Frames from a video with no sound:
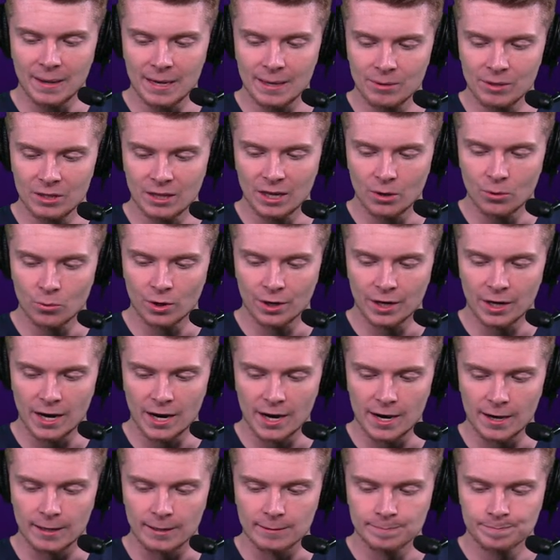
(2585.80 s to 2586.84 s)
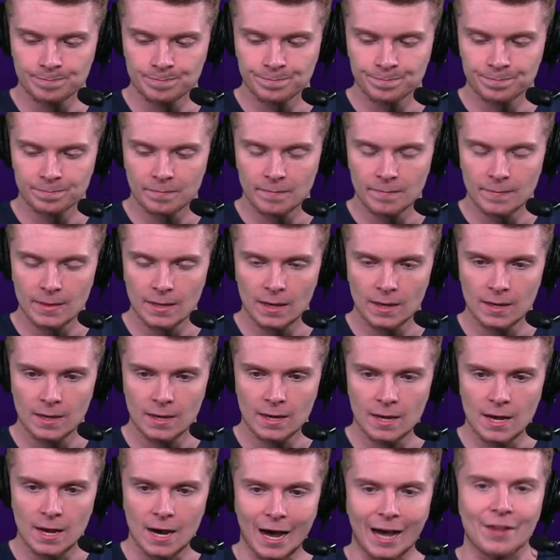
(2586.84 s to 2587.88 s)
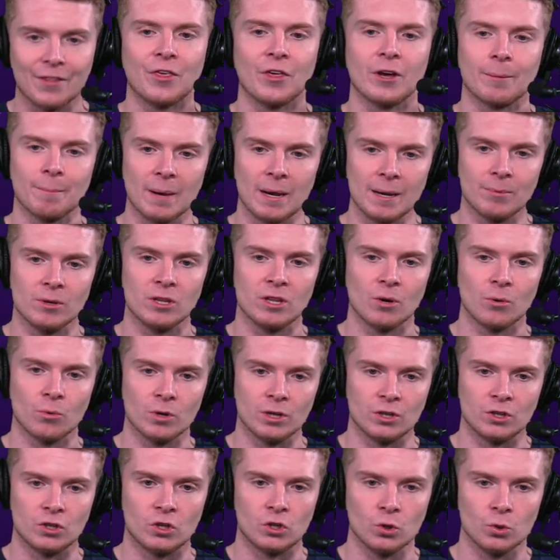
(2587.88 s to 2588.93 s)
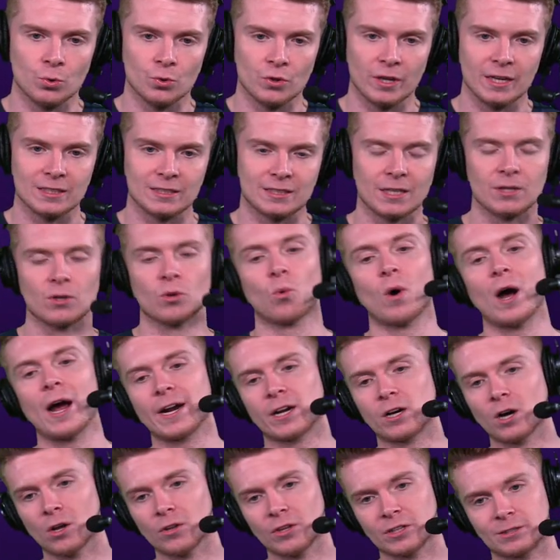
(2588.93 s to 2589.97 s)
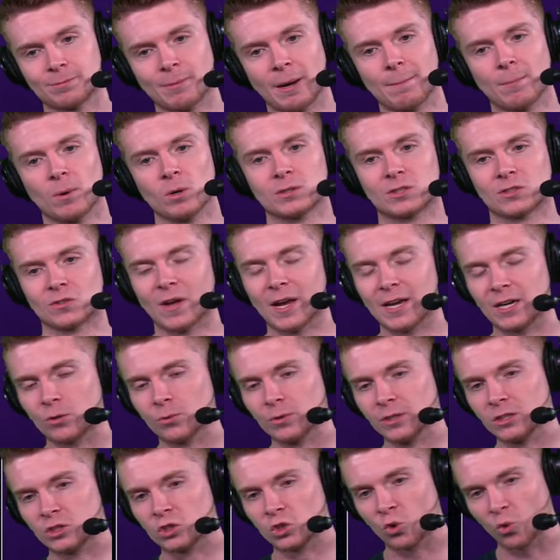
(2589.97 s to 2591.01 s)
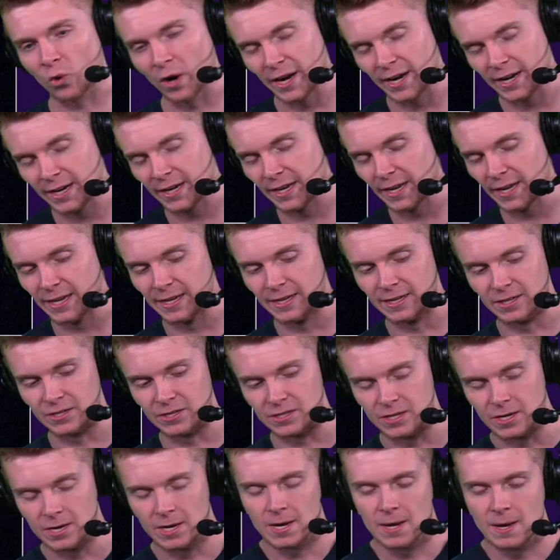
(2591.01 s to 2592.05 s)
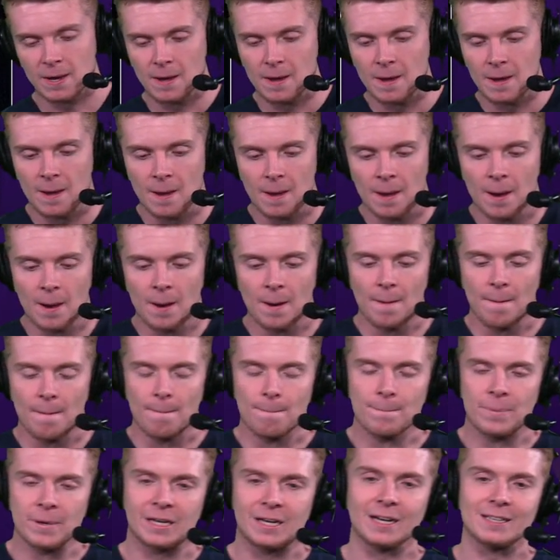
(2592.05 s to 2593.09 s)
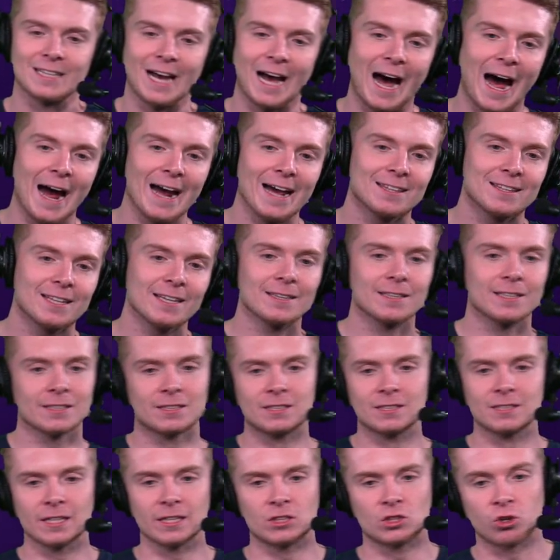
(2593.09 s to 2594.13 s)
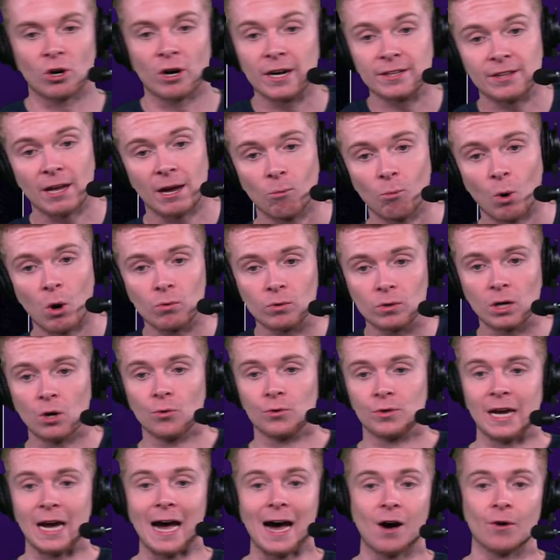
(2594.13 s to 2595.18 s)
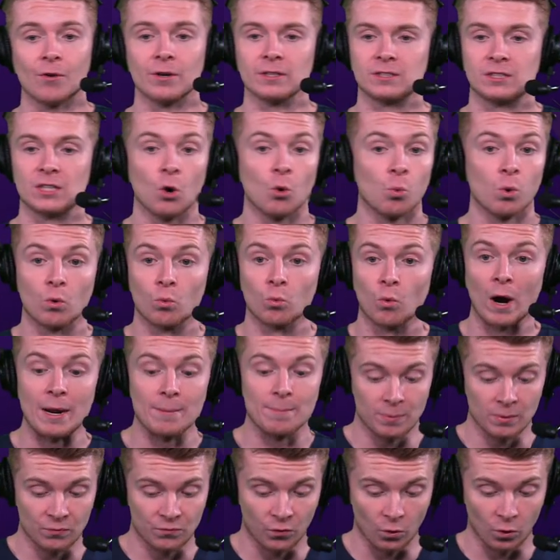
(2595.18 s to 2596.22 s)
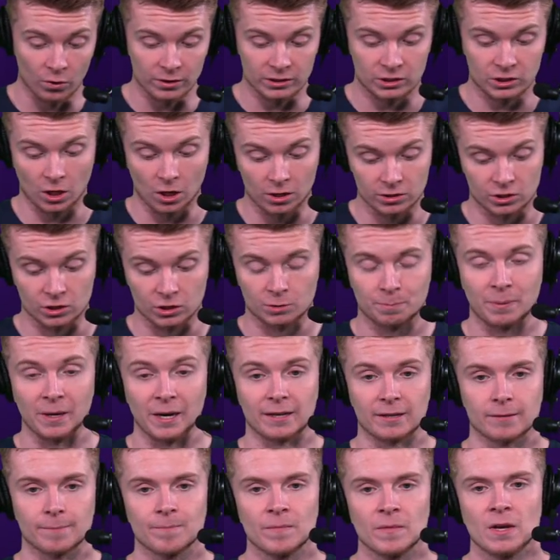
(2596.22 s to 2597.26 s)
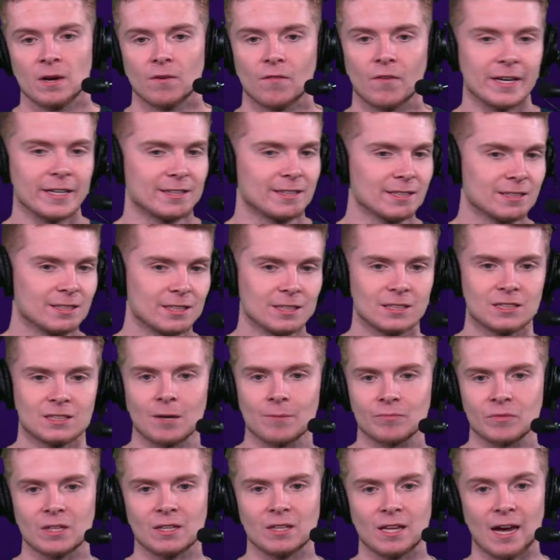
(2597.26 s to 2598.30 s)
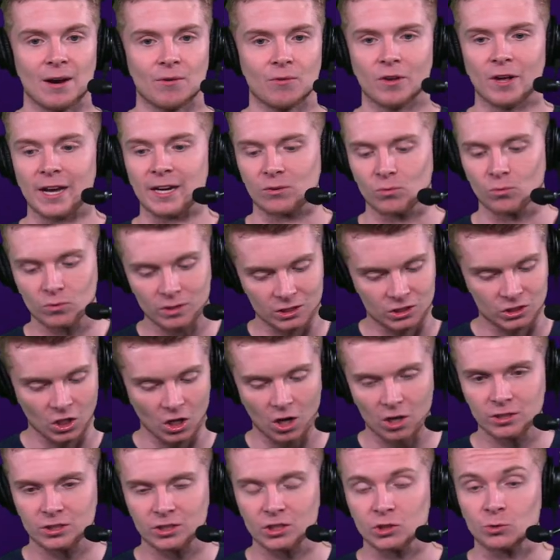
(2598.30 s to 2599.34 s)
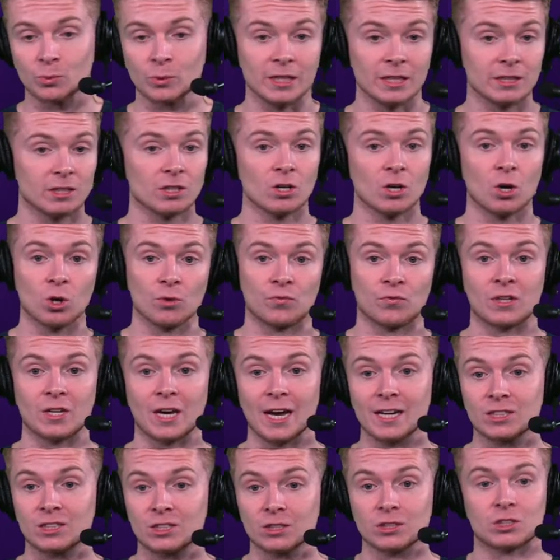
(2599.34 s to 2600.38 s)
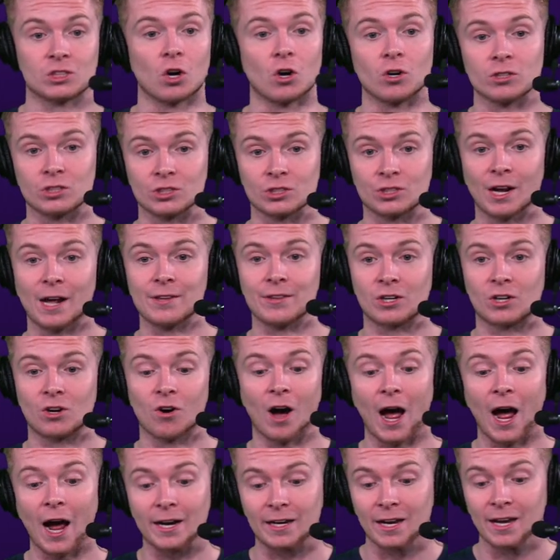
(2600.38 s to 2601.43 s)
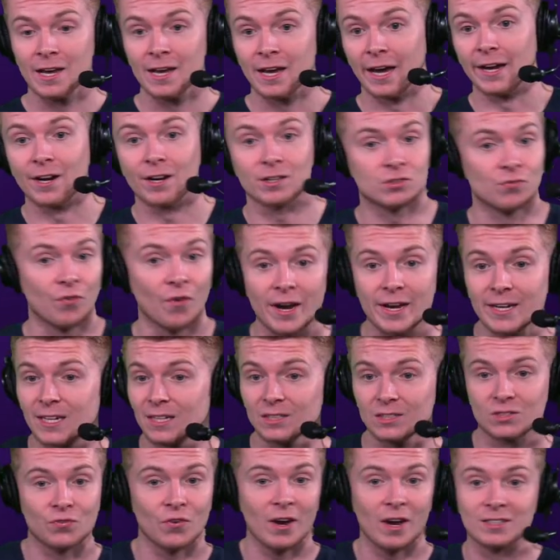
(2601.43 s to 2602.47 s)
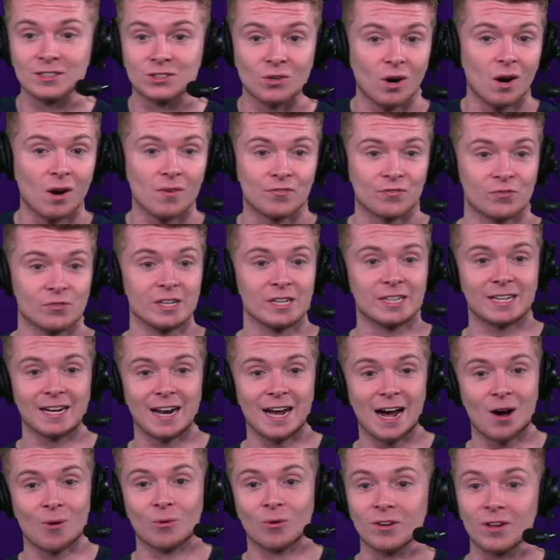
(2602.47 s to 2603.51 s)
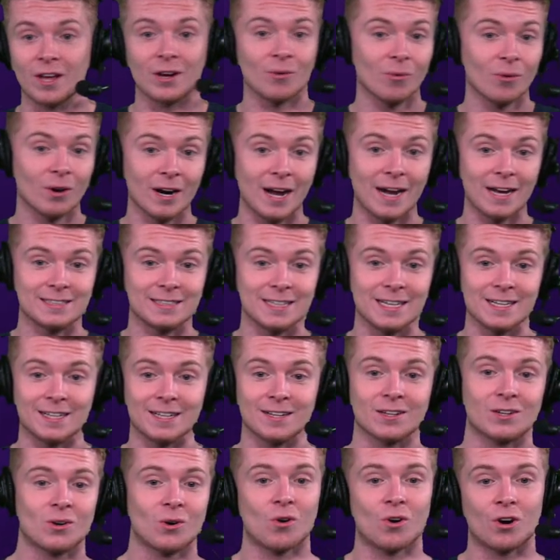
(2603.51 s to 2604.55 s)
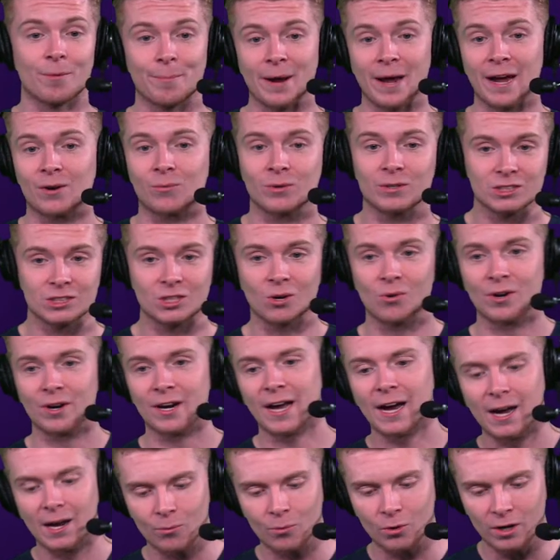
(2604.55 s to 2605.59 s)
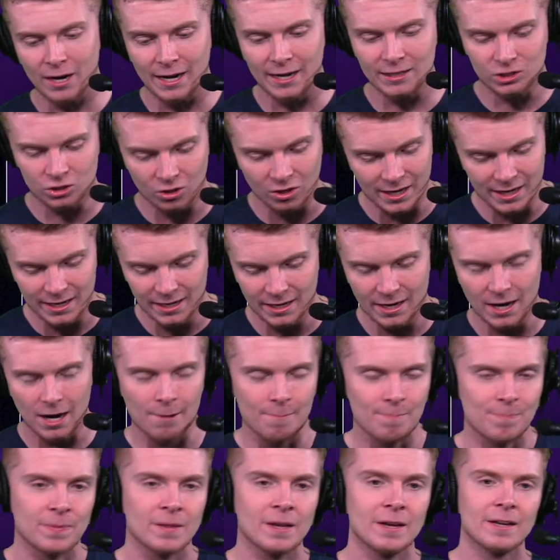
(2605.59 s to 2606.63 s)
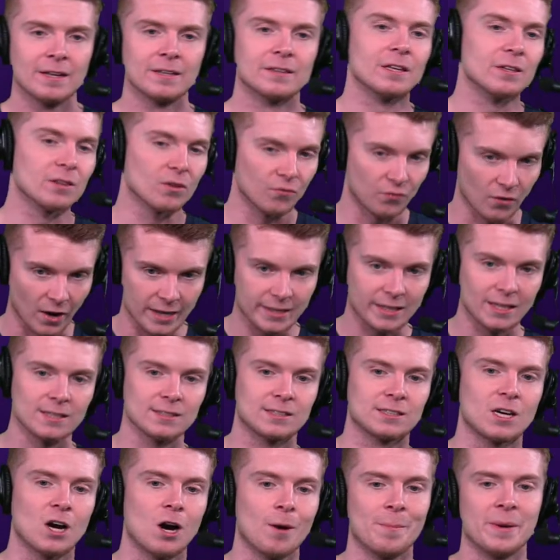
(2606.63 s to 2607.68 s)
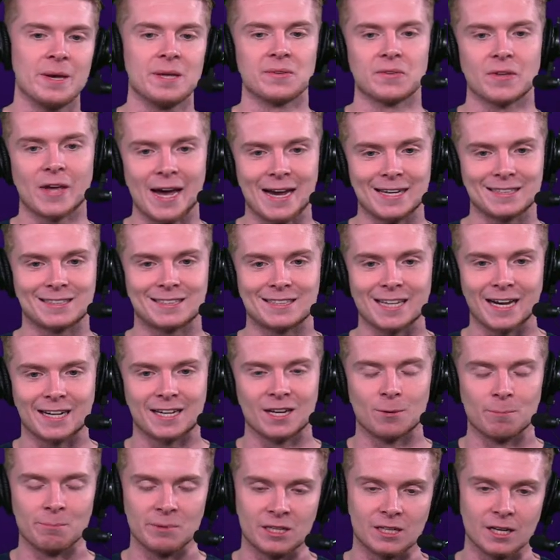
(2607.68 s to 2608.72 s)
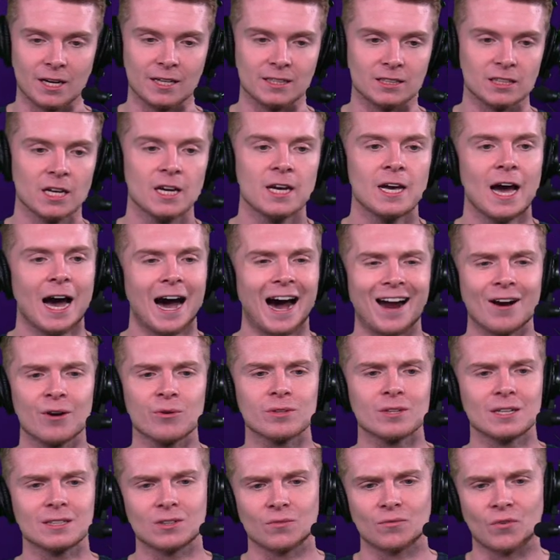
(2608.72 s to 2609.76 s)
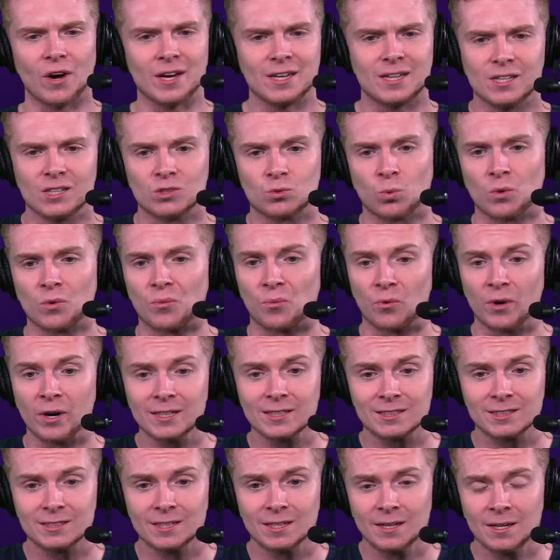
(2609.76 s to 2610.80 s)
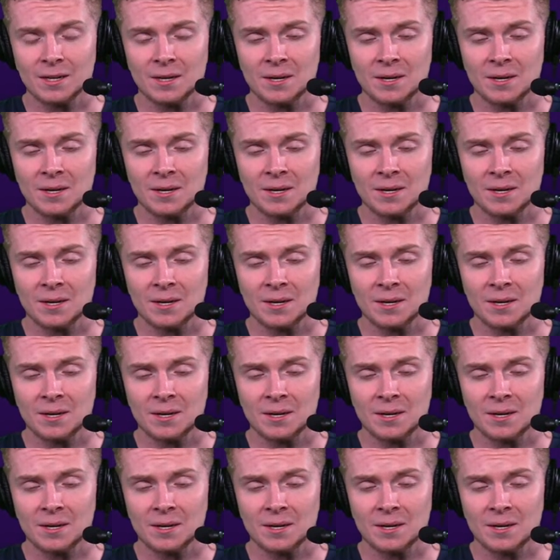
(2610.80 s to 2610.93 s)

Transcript: maybe they would, uh, I think maybe they would do this. And the why I call this my most likely trade is because I think this is a trade that won't go down until we're right before the Chargers pick. Like this is something that like the Chargers, we get the notification, Chargers on the clock, and us Vikings fans are all freaking out. We're like, we're not taking a quarterback. What's going on? We're not trading up. Then the Vikings come in last second because I don't think the Vikings would risk